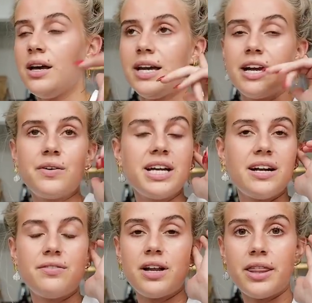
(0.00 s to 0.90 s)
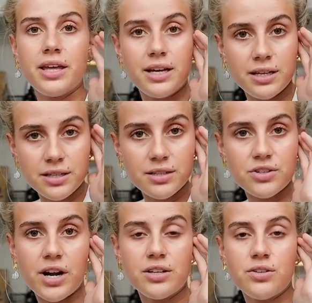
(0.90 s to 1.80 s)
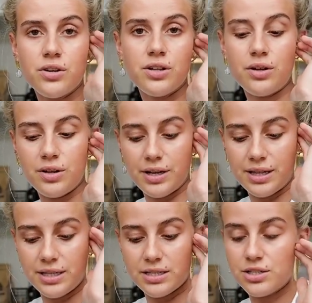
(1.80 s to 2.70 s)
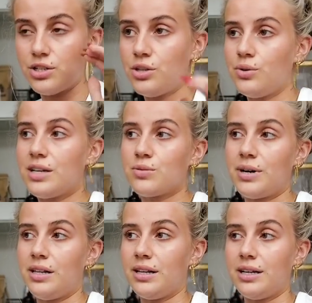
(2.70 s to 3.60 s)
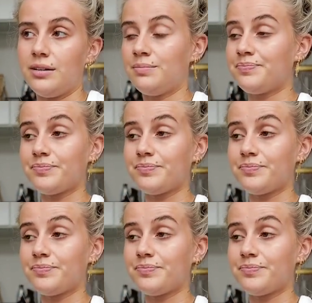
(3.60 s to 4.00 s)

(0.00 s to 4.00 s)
hearing everything, trying to listen to you as well, and